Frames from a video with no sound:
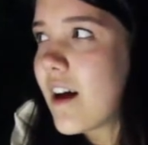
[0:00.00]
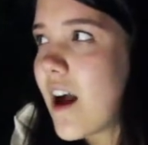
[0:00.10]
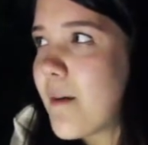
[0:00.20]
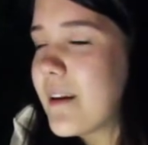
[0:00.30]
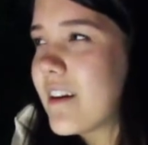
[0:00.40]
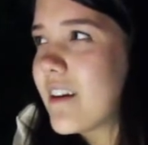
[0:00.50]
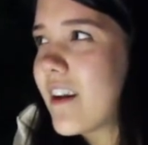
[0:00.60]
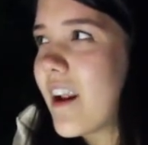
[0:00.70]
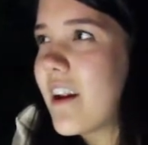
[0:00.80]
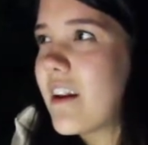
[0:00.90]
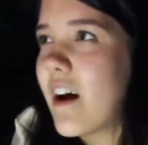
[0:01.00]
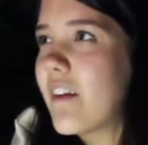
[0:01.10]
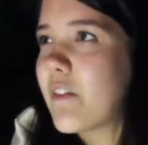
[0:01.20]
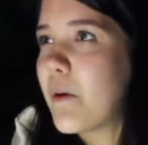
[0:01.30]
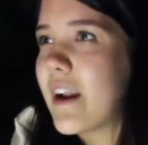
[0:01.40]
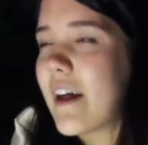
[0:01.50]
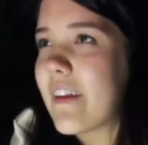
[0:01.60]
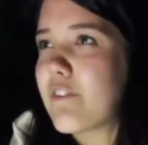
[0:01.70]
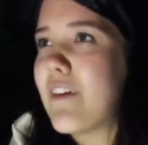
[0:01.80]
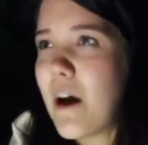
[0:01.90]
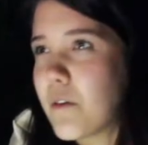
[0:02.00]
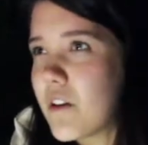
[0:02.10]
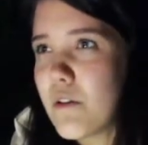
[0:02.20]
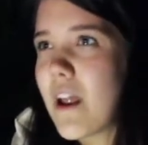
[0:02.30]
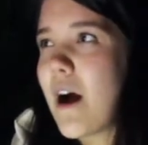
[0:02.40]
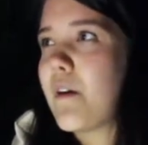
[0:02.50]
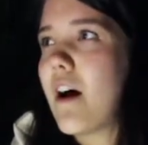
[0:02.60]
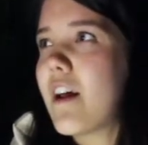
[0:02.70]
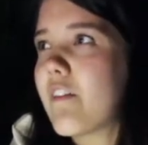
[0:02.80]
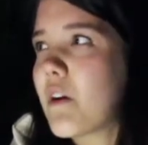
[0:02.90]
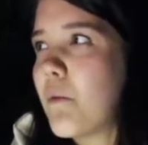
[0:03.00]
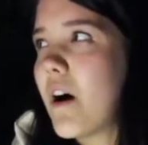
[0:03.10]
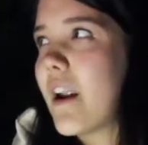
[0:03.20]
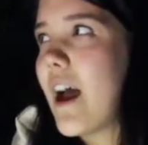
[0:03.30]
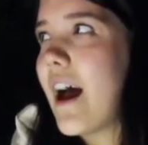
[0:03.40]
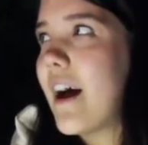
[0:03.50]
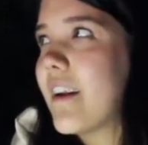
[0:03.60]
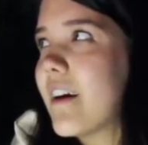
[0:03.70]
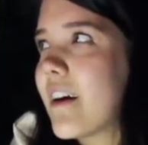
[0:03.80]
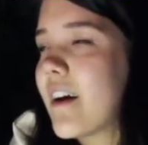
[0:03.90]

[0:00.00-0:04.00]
I mean, not everyone had, like, found you now, not everyone had,